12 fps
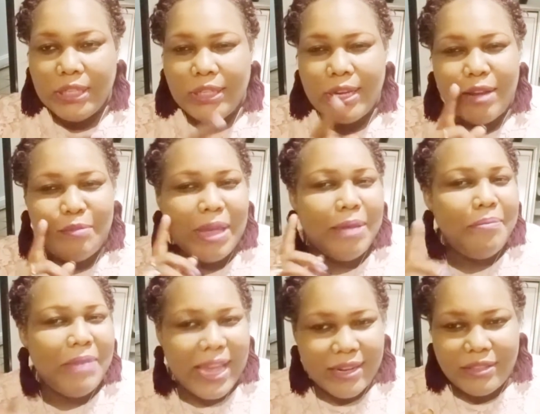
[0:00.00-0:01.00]
Now, am I
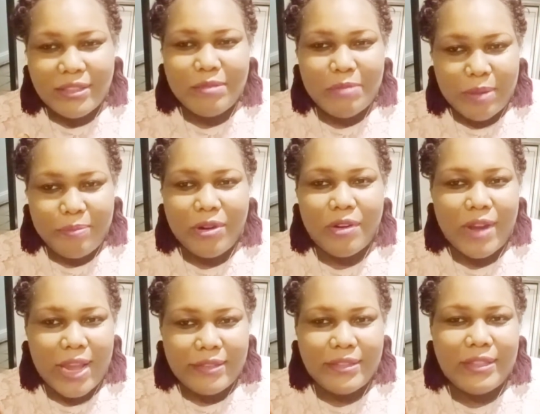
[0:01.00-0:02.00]
managing my
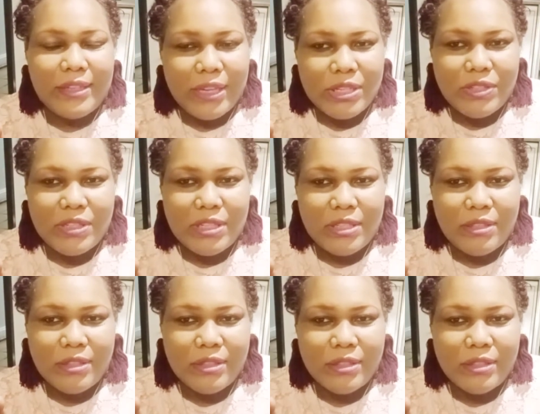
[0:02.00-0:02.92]
procrastination,